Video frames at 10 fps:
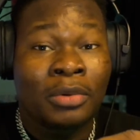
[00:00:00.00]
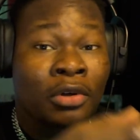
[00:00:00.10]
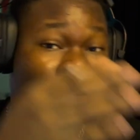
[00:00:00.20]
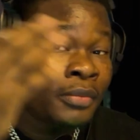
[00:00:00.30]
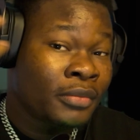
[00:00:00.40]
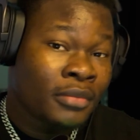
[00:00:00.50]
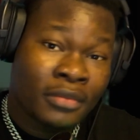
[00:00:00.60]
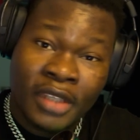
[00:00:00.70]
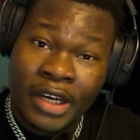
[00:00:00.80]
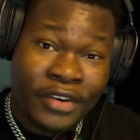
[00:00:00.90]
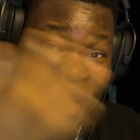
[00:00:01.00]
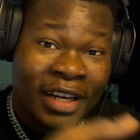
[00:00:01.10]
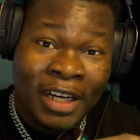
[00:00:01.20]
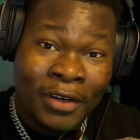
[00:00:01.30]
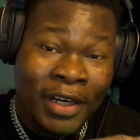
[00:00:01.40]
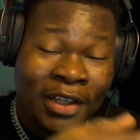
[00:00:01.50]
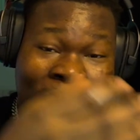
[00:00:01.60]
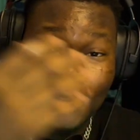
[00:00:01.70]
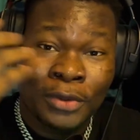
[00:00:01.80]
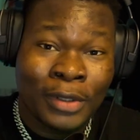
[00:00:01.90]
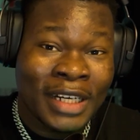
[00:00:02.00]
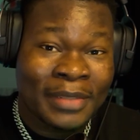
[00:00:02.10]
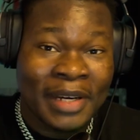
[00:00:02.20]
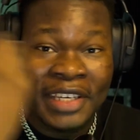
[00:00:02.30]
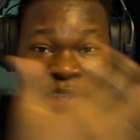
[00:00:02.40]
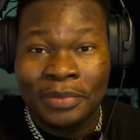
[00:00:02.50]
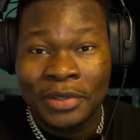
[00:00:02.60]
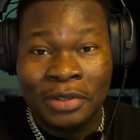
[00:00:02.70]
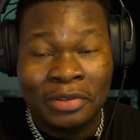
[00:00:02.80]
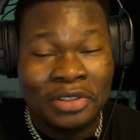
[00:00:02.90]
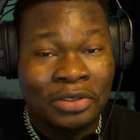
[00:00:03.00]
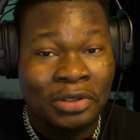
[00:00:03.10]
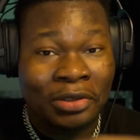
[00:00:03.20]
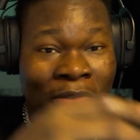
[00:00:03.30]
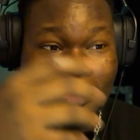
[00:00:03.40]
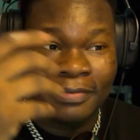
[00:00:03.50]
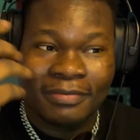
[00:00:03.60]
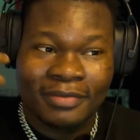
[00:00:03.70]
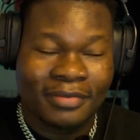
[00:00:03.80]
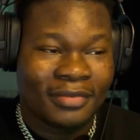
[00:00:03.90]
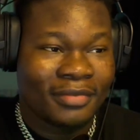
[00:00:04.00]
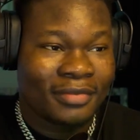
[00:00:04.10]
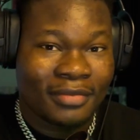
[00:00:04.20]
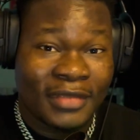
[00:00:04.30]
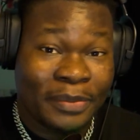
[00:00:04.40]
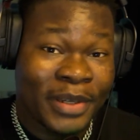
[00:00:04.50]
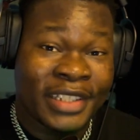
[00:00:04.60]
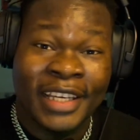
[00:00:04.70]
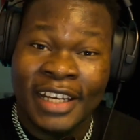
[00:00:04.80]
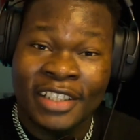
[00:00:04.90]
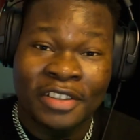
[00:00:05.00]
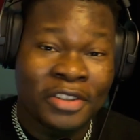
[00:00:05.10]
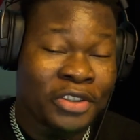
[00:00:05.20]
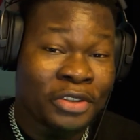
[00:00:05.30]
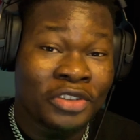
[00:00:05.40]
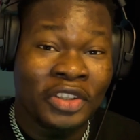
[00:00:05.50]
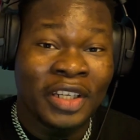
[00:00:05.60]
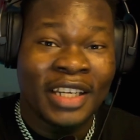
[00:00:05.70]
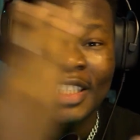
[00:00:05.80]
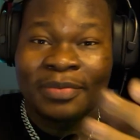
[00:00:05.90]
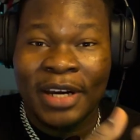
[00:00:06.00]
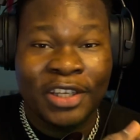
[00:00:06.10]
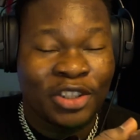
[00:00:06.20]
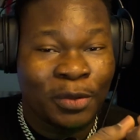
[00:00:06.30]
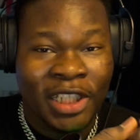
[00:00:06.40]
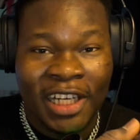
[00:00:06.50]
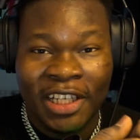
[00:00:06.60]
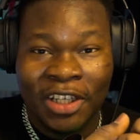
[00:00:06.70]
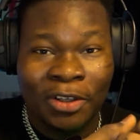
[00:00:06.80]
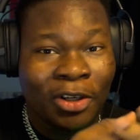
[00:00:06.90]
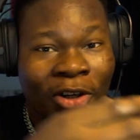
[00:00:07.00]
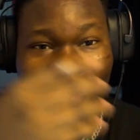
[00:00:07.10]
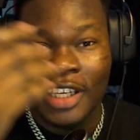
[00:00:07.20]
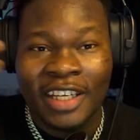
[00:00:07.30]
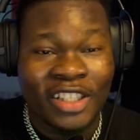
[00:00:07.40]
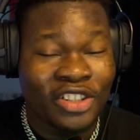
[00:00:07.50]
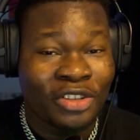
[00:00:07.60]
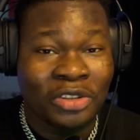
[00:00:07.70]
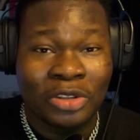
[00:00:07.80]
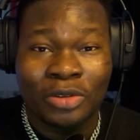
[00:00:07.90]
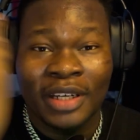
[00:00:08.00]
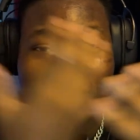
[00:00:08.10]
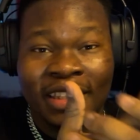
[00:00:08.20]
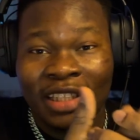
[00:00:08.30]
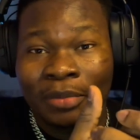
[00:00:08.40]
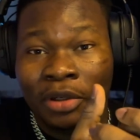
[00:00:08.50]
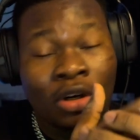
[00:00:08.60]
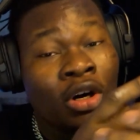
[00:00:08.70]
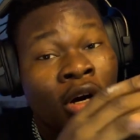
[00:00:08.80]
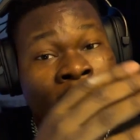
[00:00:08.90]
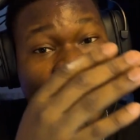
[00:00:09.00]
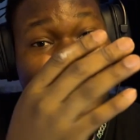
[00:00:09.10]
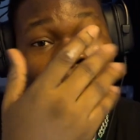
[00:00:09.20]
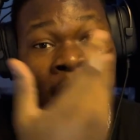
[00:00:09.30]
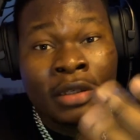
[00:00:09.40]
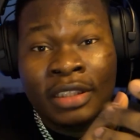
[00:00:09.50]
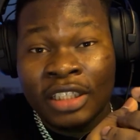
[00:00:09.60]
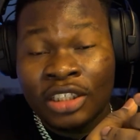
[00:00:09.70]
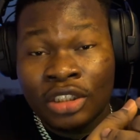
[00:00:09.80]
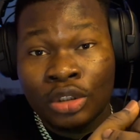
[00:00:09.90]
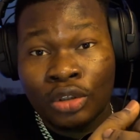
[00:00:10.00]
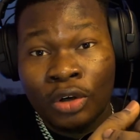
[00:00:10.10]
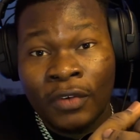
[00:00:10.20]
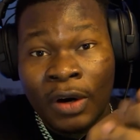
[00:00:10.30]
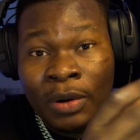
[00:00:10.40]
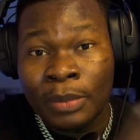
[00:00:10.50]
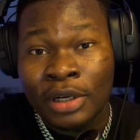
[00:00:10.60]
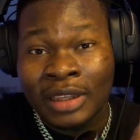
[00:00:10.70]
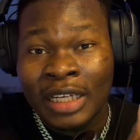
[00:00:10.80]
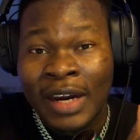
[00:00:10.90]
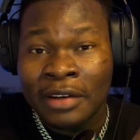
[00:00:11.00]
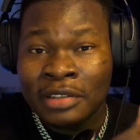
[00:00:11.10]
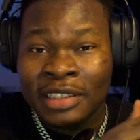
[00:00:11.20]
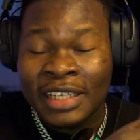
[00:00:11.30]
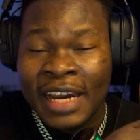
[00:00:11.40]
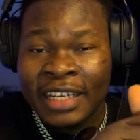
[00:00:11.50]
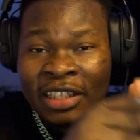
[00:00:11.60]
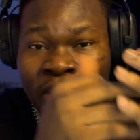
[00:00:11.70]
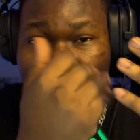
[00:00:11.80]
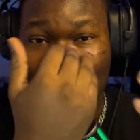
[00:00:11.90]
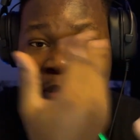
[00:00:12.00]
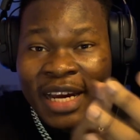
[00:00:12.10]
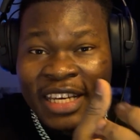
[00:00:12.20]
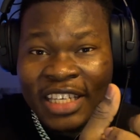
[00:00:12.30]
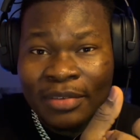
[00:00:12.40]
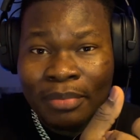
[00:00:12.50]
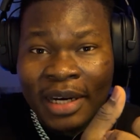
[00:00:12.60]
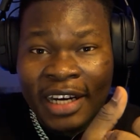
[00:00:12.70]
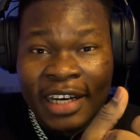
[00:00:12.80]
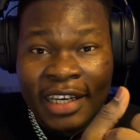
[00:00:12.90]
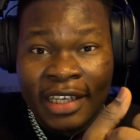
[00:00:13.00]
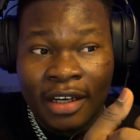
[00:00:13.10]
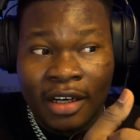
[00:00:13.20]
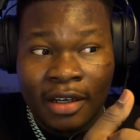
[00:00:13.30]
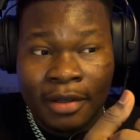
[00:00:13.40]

But right now, I don't know who has my email, so the person can just choose to delete my YouTube channel or he can choose to do anything. But since over 1 month now, I noticed the guy didn't touch my email.